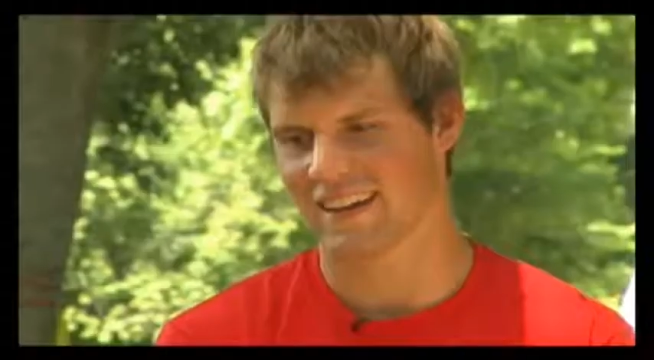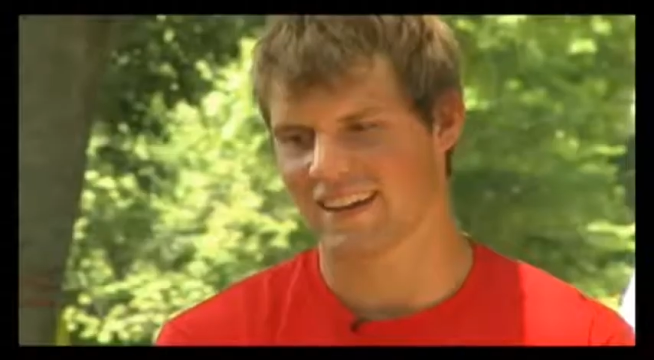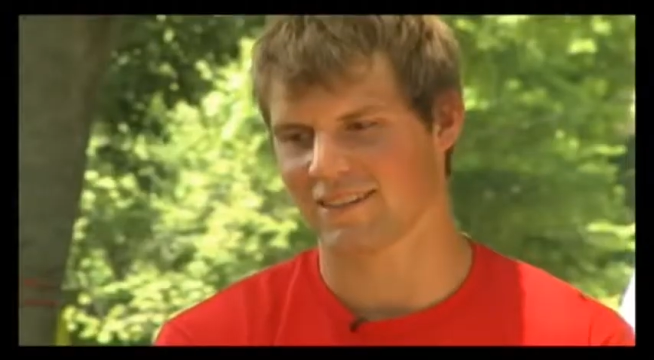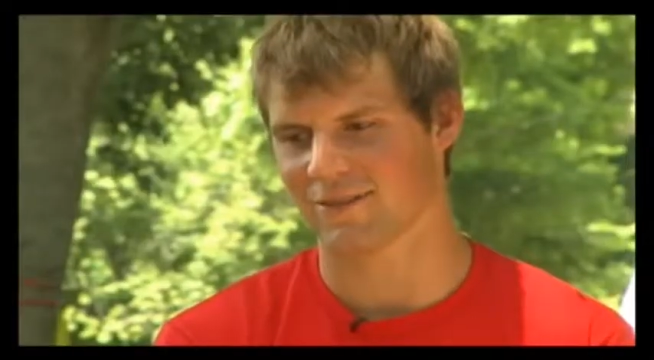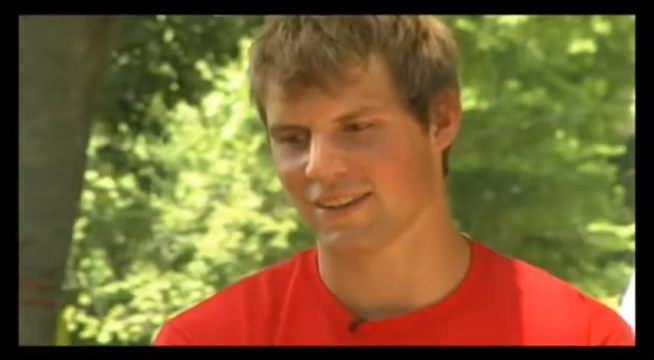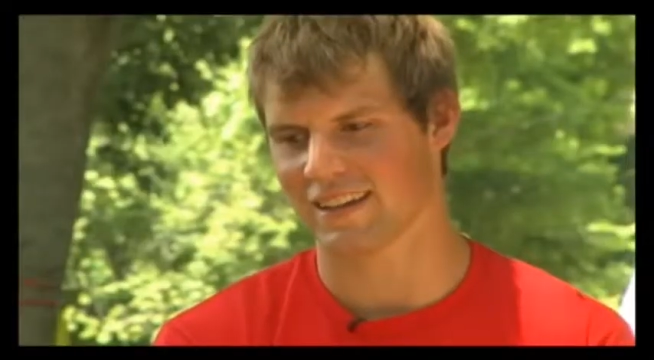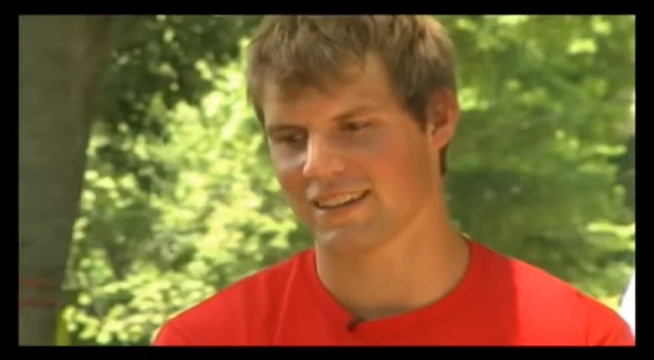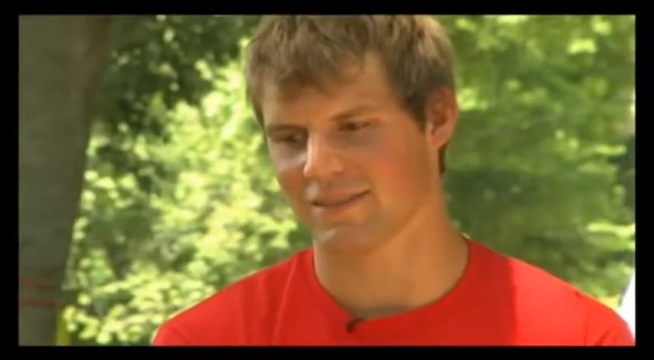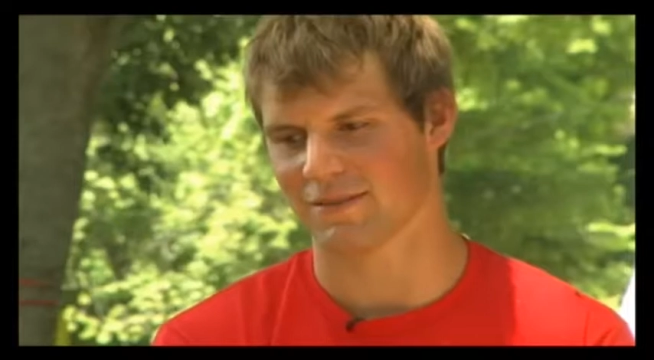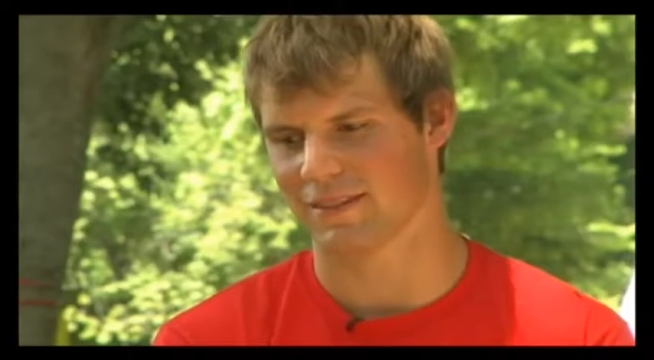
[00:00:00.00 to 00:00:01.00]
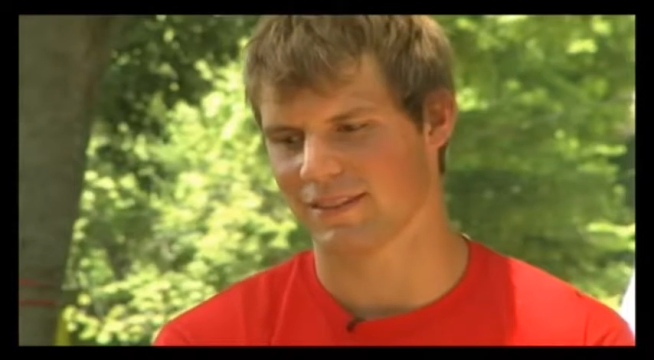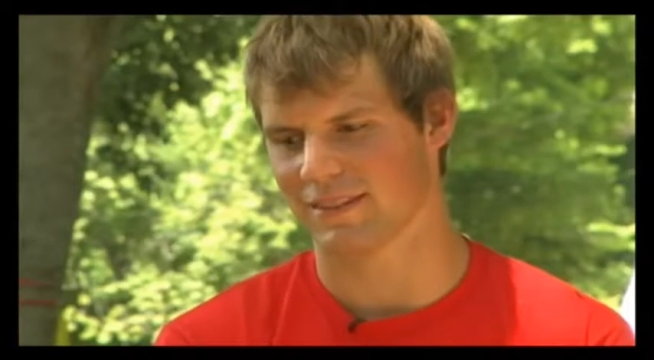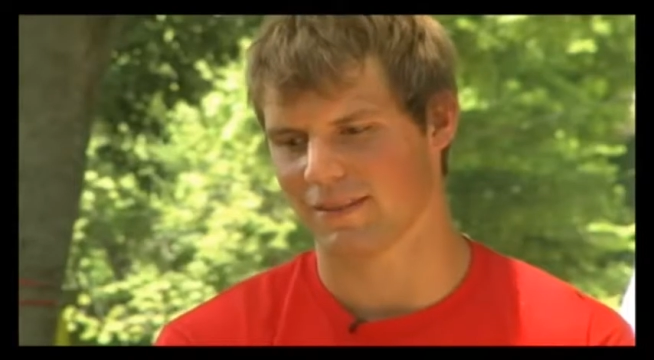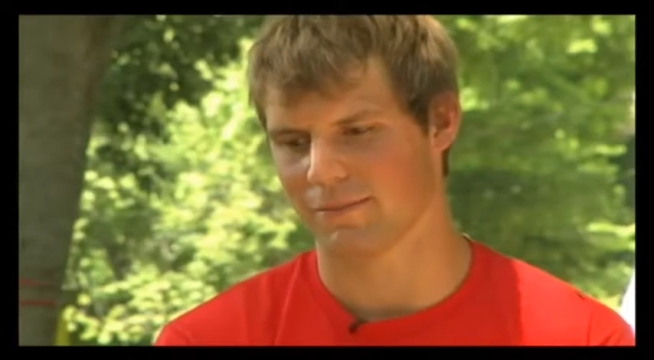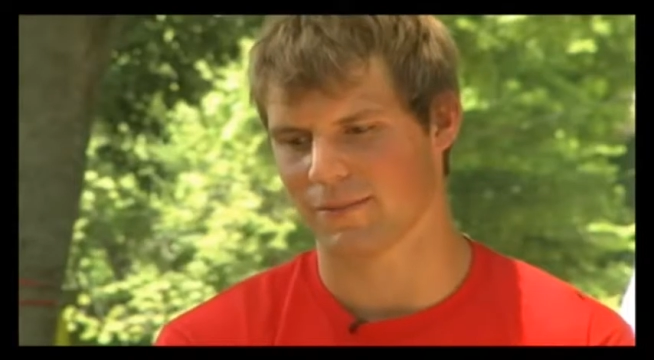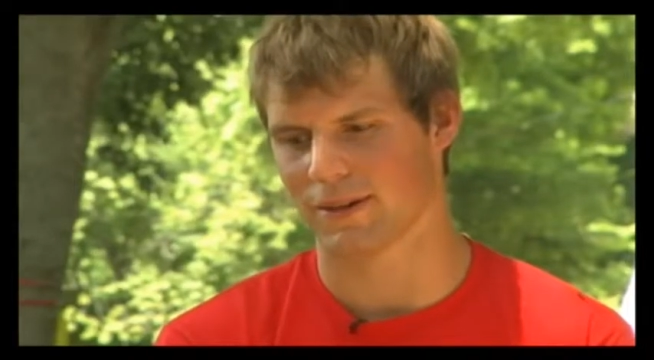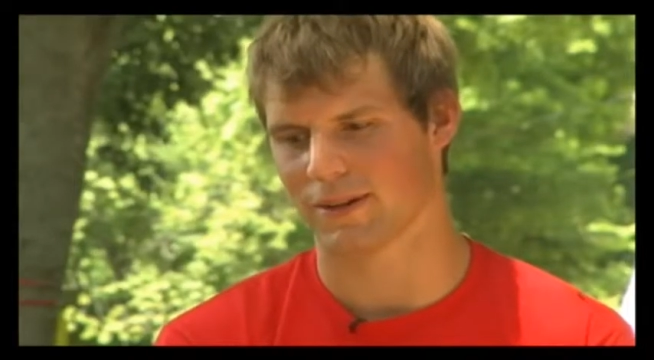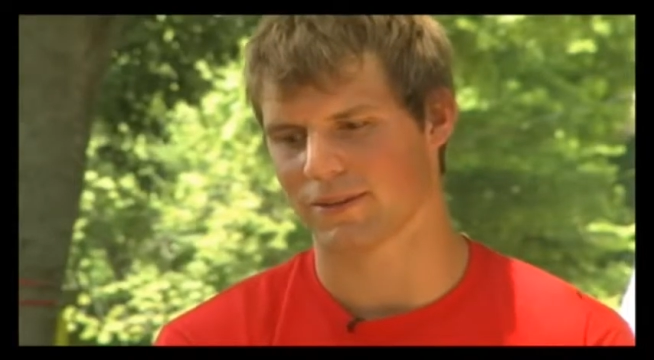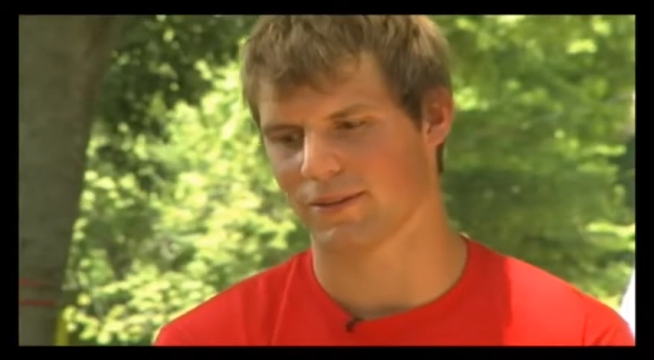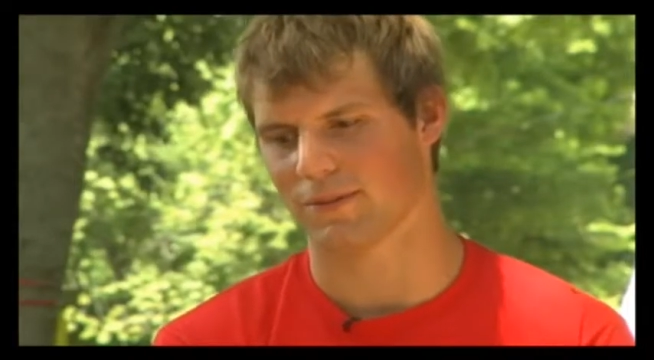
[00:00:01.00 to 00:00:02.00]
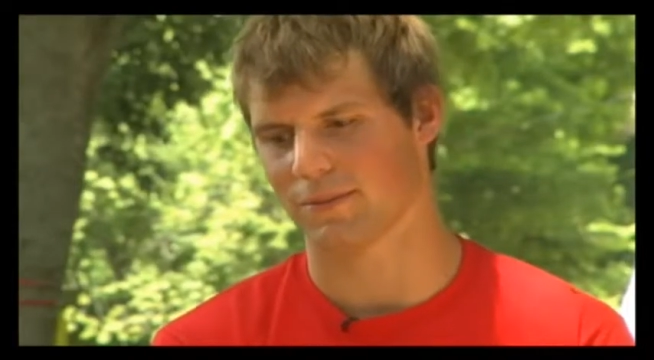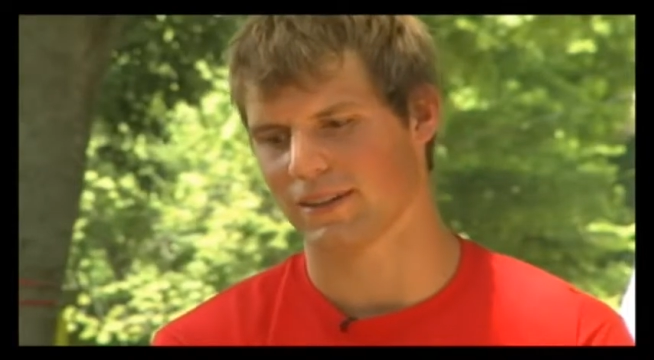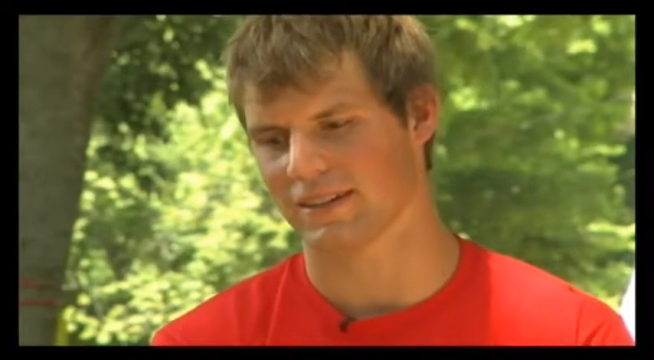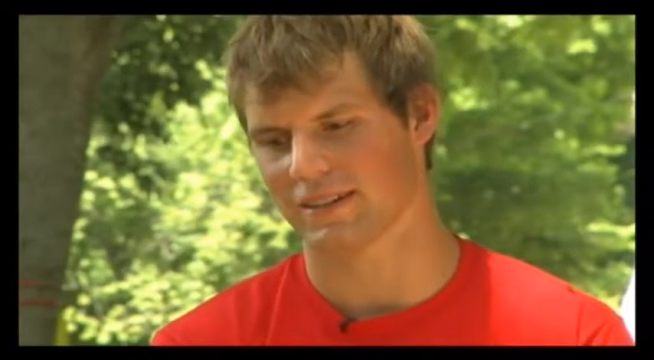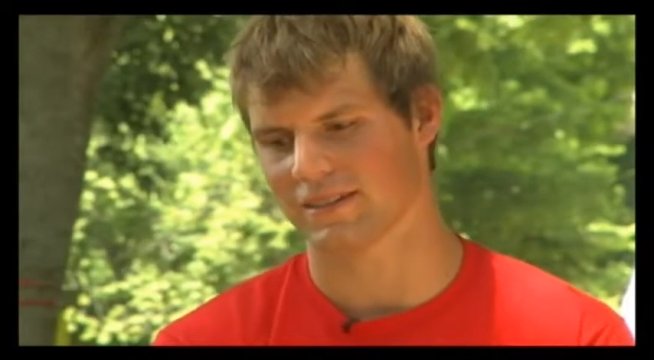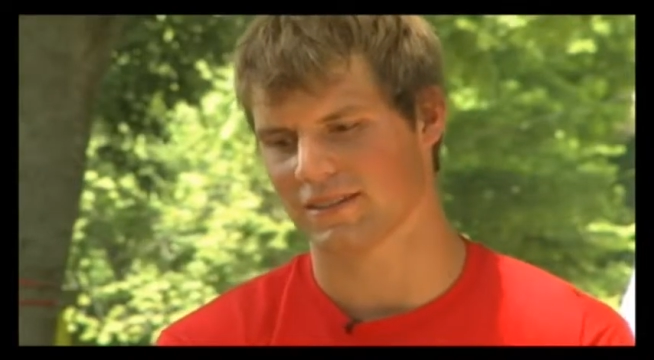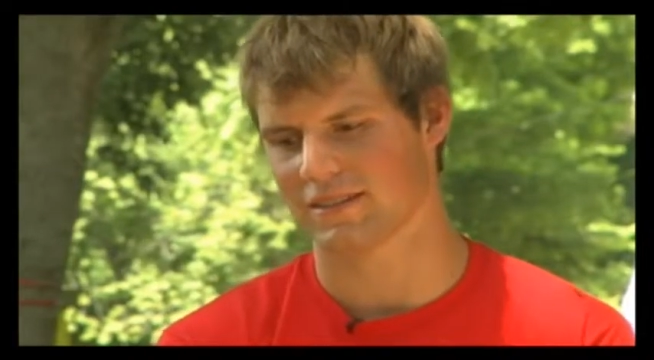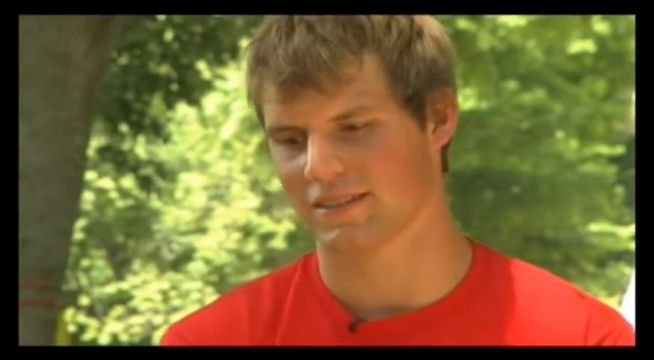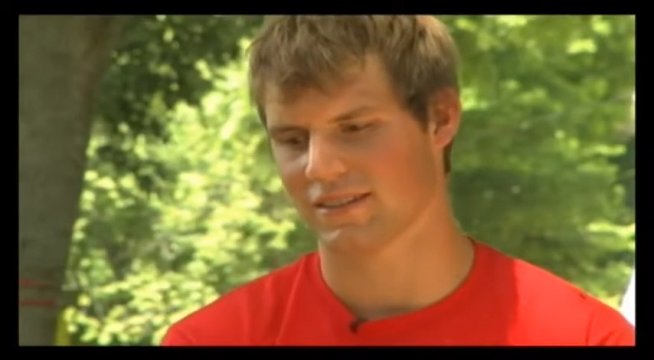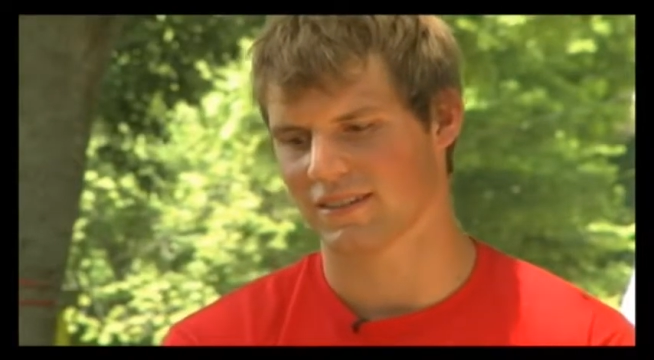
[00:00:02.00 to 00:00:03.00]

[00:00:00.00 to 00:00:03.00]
Yeah, it really is a miracle because